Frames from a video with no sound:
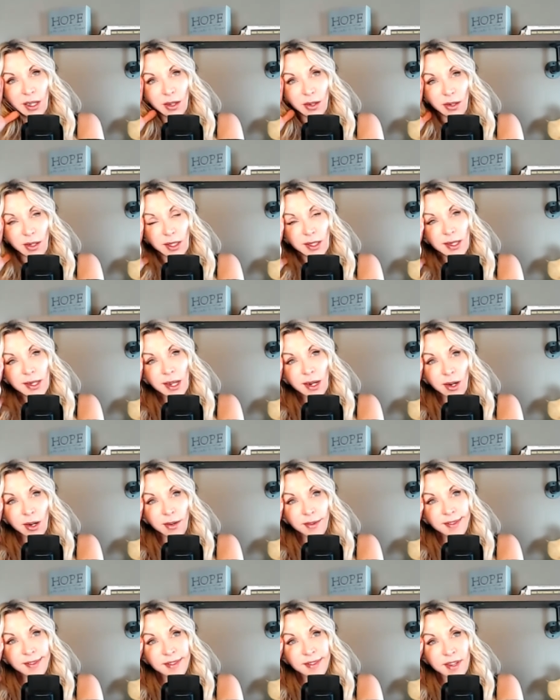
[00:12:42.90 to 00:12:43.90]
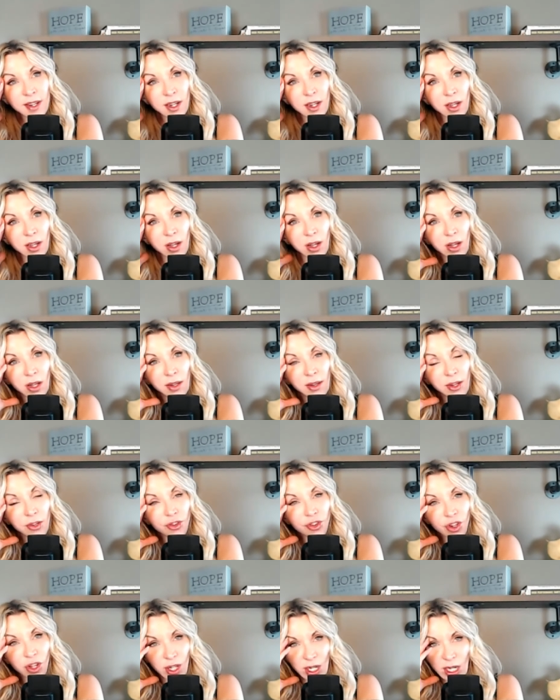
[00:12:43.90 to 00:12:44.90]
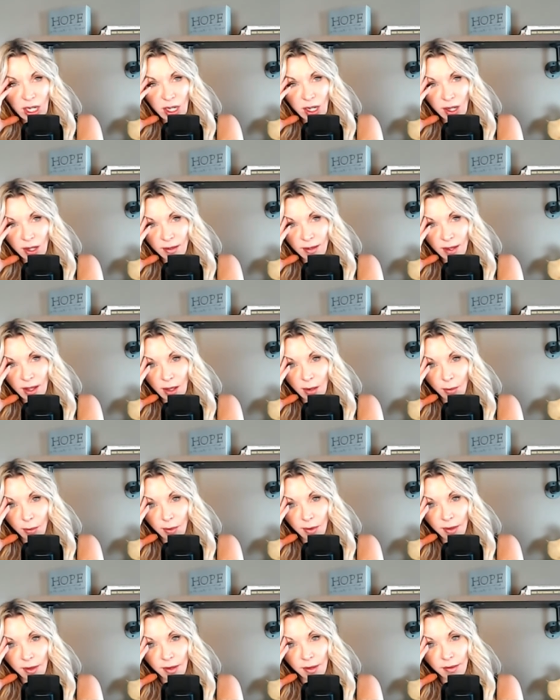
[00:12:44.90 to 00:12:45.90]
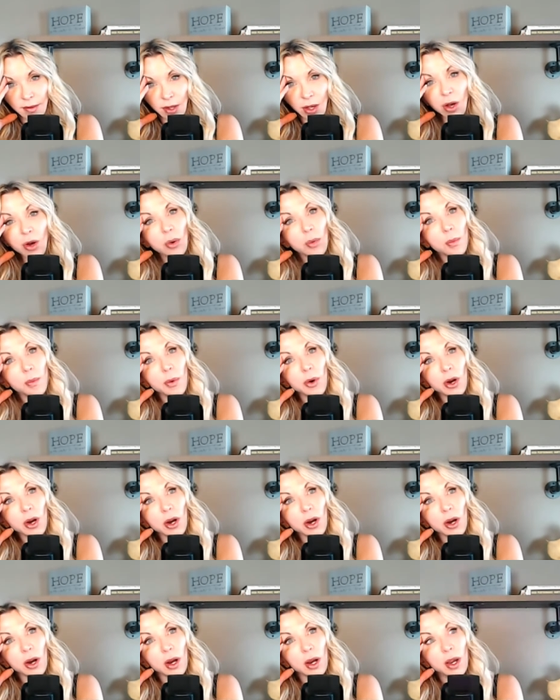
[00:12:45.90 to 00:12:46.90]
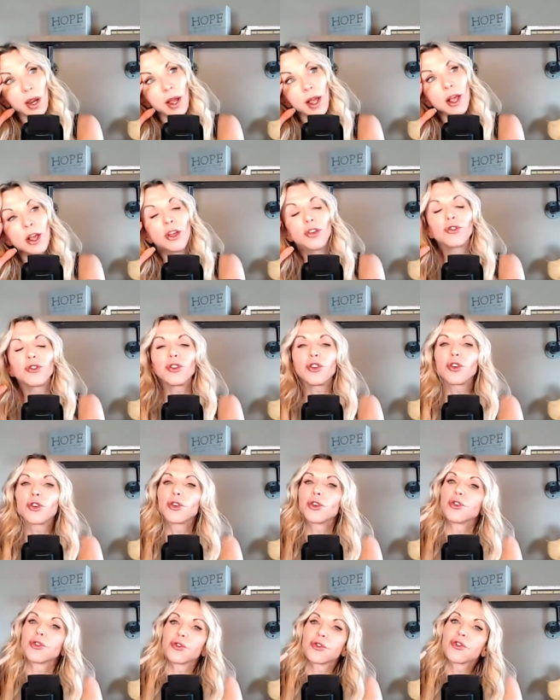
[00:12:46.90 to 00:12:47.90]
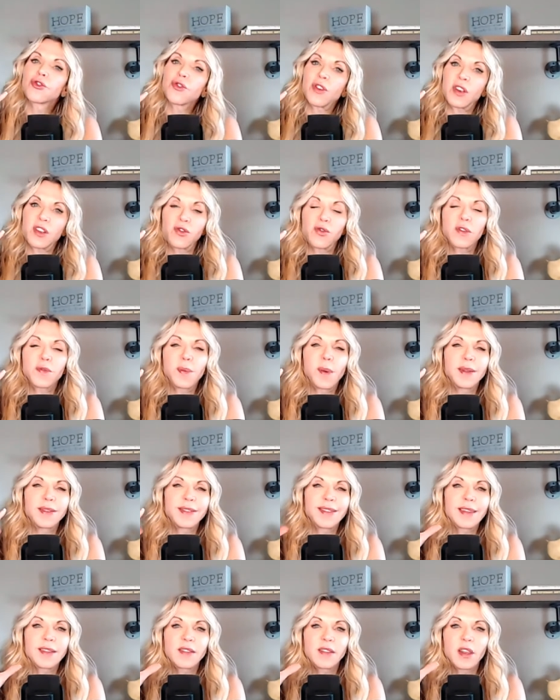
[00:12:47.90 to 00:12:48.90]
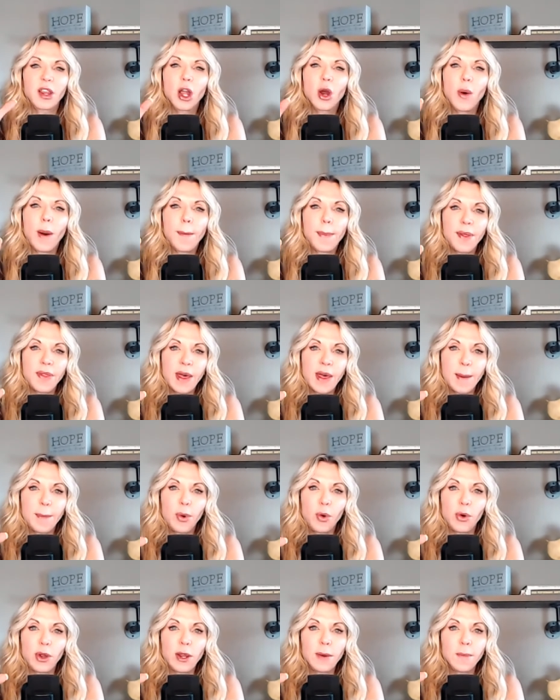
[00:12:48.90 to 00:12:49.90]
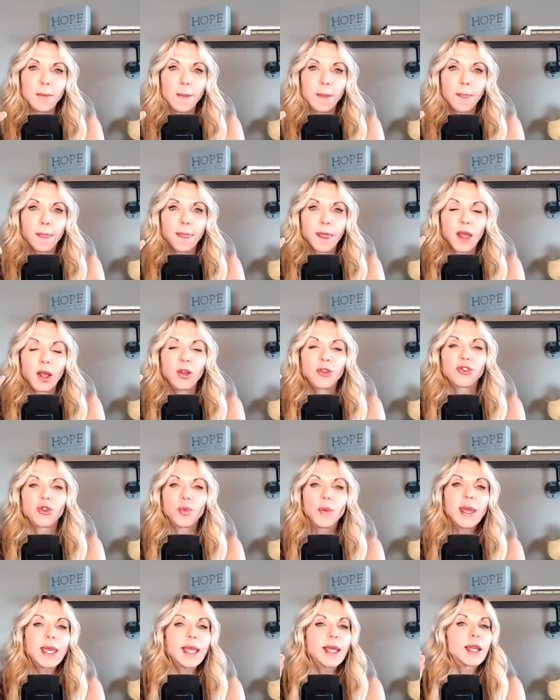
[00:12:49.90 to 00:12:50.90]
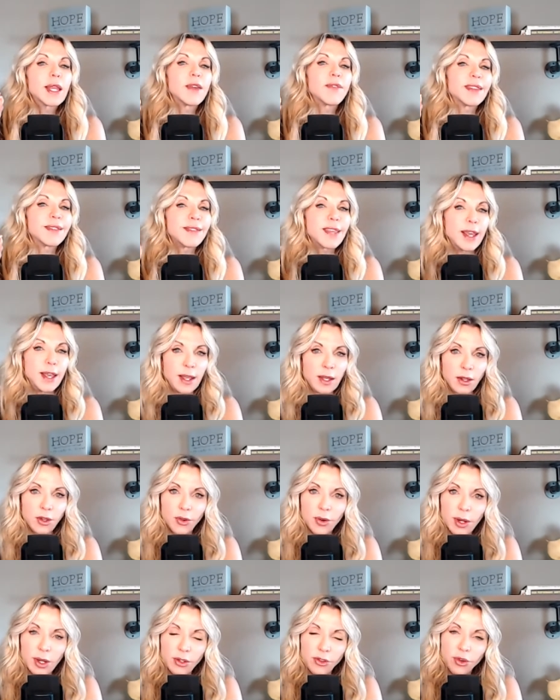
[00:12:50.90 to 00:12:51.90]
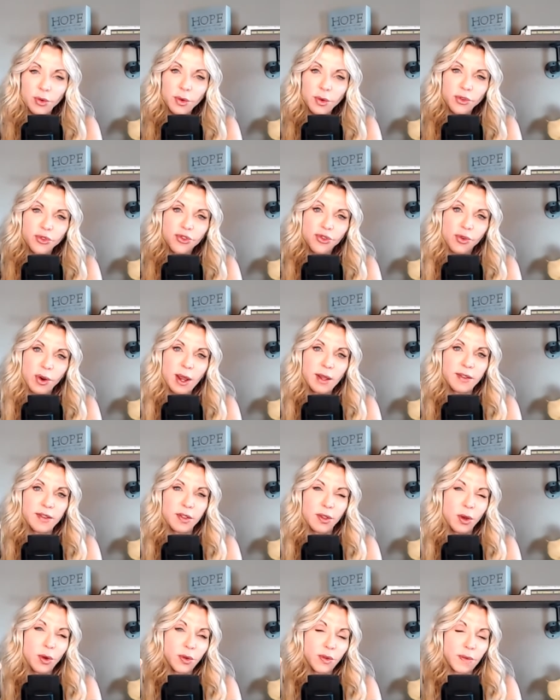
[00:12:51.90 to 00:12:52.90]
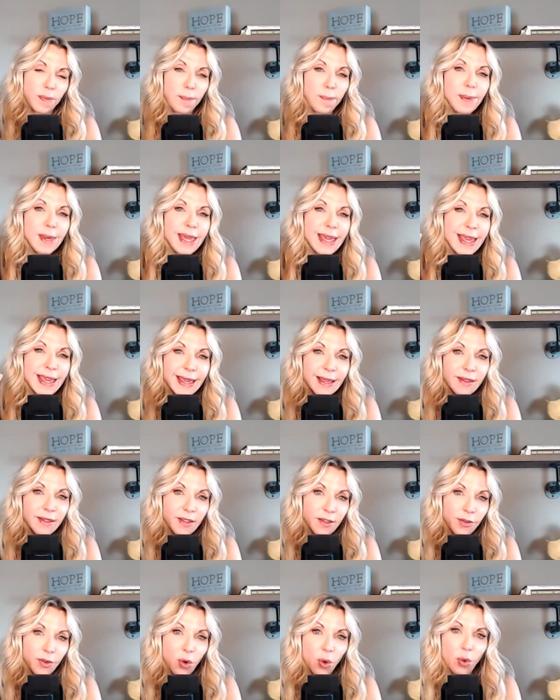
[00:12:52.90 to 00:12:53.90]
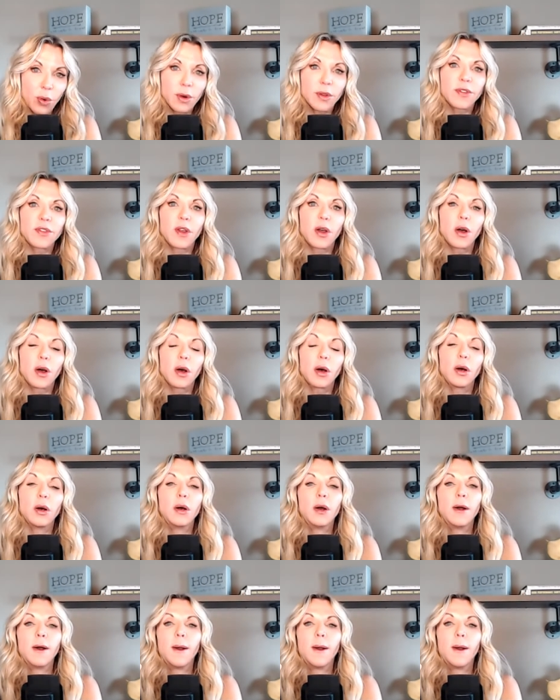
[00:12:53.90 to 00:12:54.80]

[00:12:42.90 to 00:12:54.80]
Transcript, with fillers: cook dinner still. And Johnny needs help with his homework. So your, your stress response tends to go up at that point. So we can even tailor it to address those peaks of cortisol